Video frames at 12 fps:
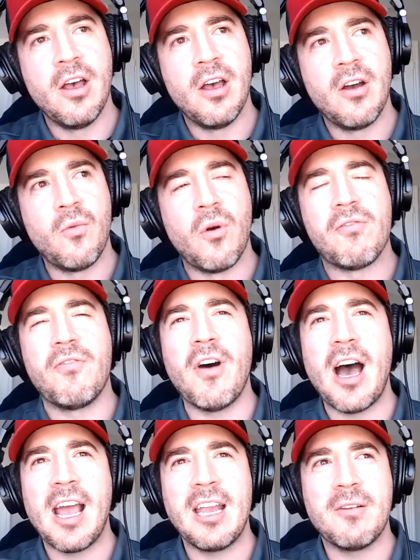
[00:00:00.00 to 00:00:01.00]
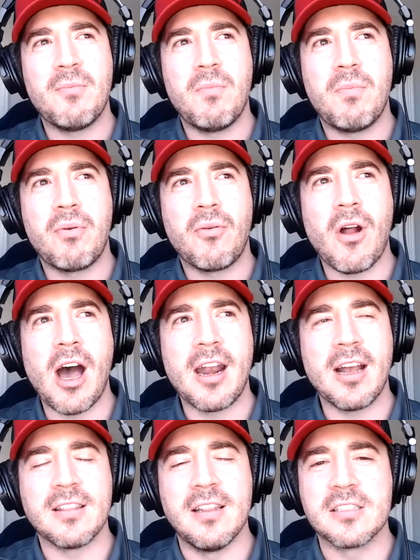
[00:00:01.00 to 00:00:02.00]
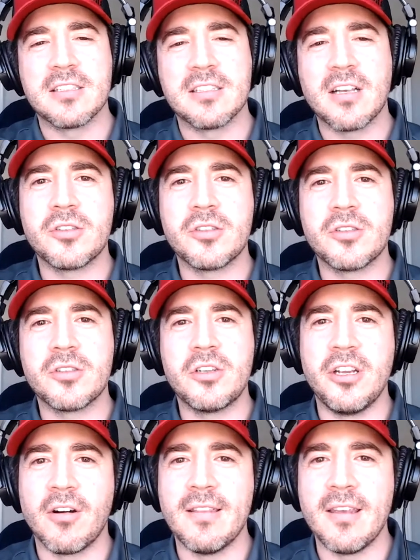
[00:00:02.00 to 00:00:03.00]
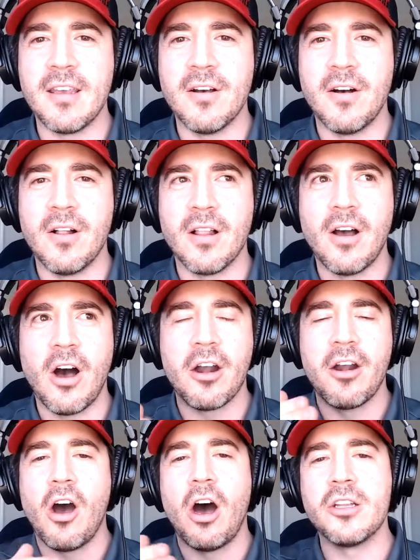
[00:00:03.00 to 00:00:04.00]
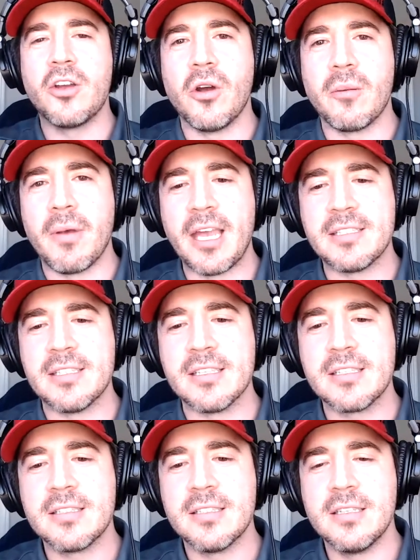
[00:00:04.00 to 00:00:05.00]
refined product that's closer to your ideal on an ongoing basis.